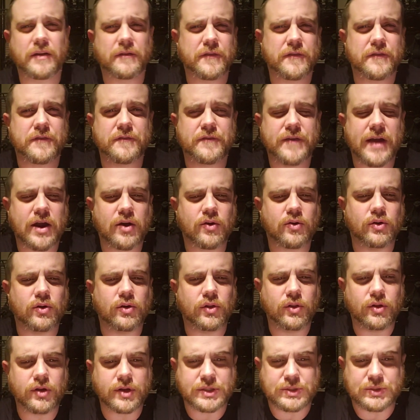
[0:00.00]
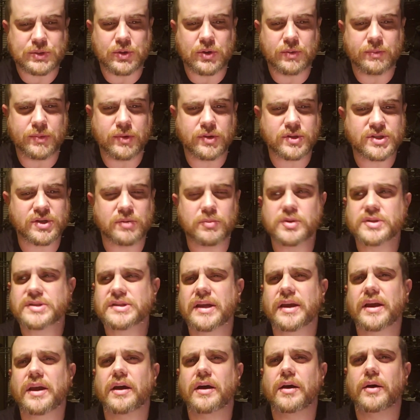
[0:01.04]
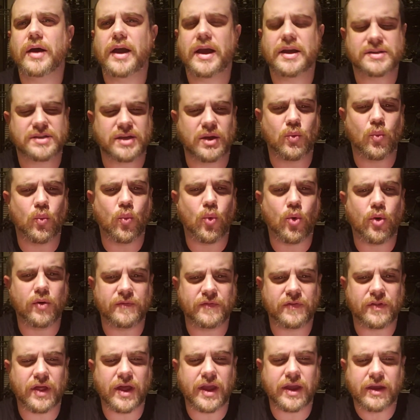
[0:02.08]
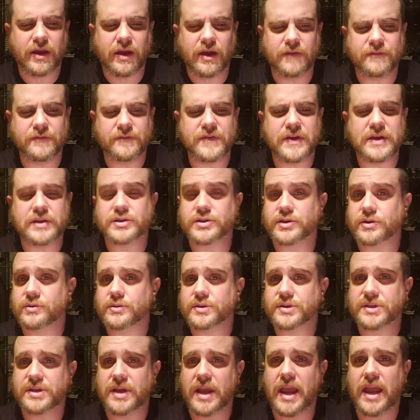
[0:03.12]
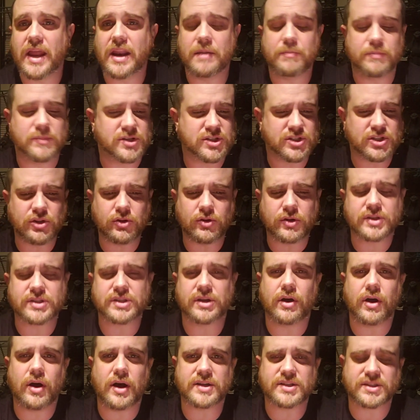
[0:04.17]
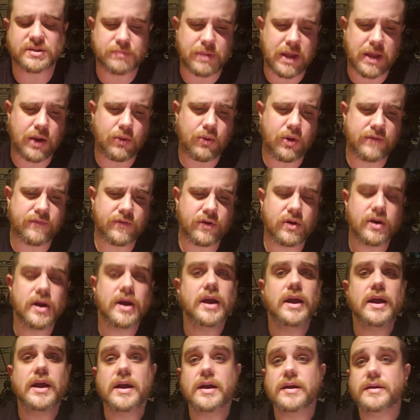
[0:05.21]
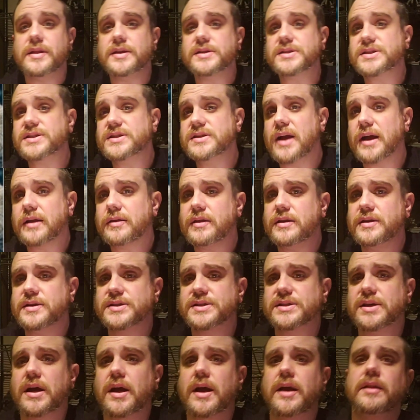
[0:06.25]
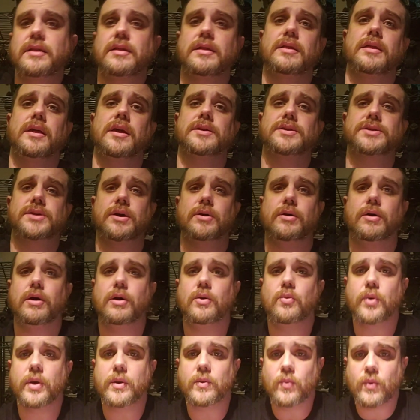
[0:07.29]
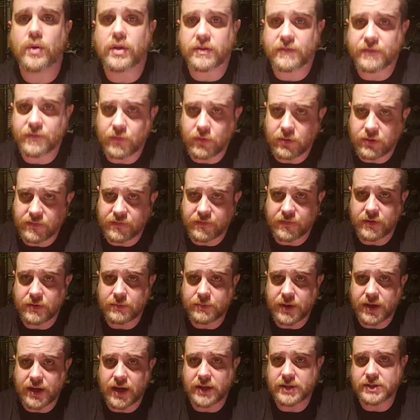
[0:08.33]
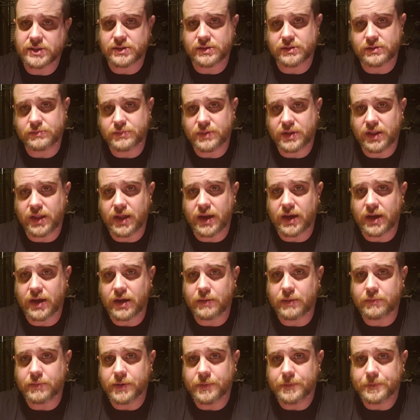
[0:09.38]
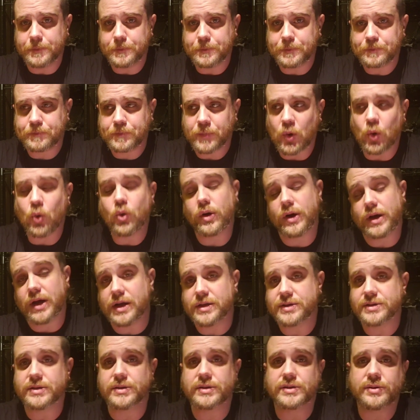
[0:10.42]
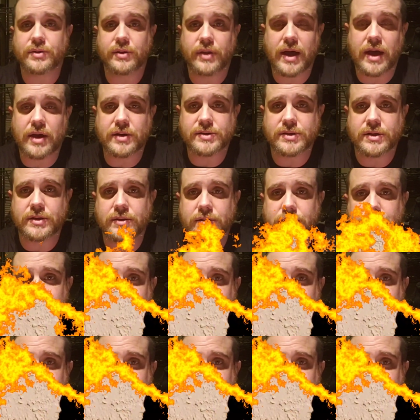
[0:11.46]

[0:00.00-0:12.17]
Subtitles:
feral look to him. Looks almost like has like wolf-like features in him. Just looks awesome. However, this is not the design that Toho went with for the film Godzilla Millennium or Godzilla 2000.